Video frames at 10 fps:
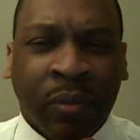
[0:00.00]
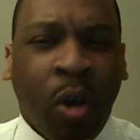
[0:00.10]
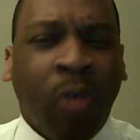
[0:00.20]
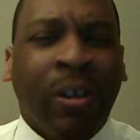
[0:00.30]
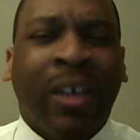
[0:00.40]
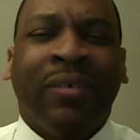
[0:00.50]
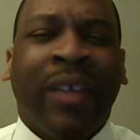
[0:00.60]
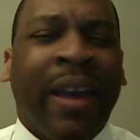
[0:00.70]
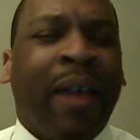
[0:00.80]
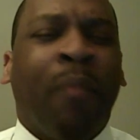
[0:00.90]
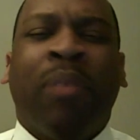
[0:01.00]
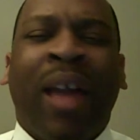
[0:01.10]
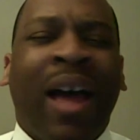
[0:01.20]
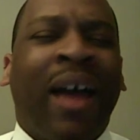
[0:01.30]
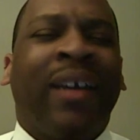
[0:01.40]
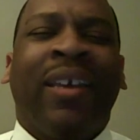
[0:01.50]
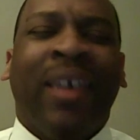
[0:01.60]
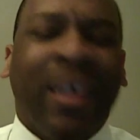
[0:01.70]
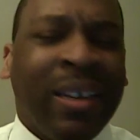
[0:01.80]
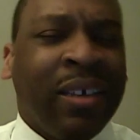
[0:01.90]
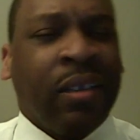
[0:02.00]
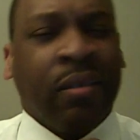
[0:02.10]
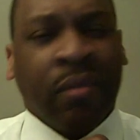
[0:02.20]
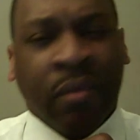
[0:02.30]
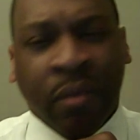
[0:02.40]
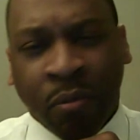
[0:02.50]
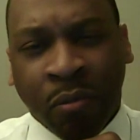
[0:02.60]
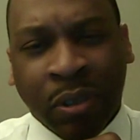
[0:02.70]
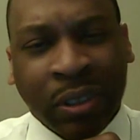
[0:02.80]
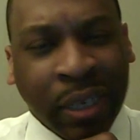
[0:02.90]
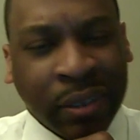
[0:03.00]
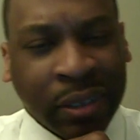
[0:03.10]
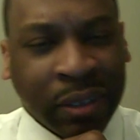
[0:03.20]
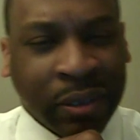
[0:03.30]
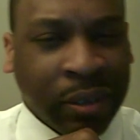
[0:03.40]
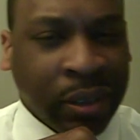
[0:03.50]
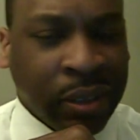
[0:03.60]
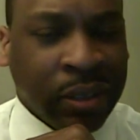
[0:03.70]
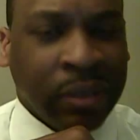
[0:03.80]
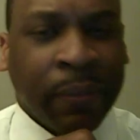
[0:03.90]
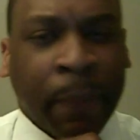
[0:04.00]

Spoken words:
Only a damn blind idiot would say such a thing.